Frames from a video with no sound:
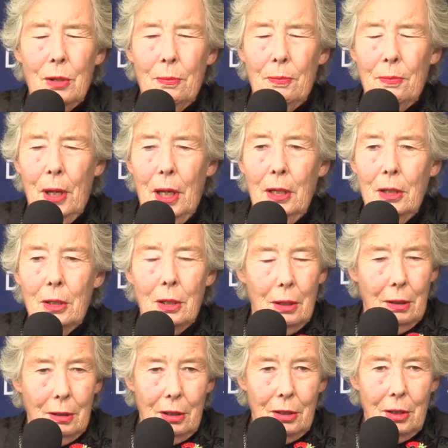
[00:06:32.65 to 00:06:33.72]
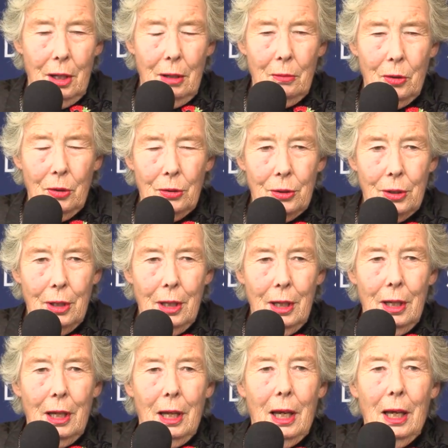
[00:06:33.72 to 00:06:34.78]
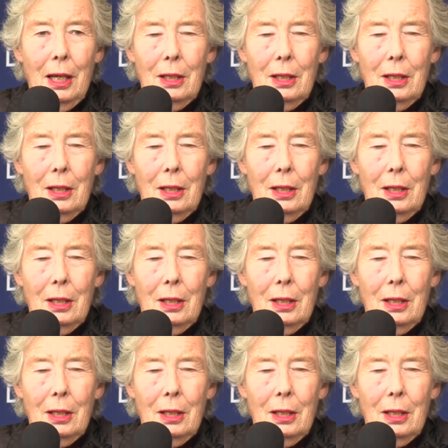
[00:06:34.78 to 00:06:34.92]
Painter, his name was, and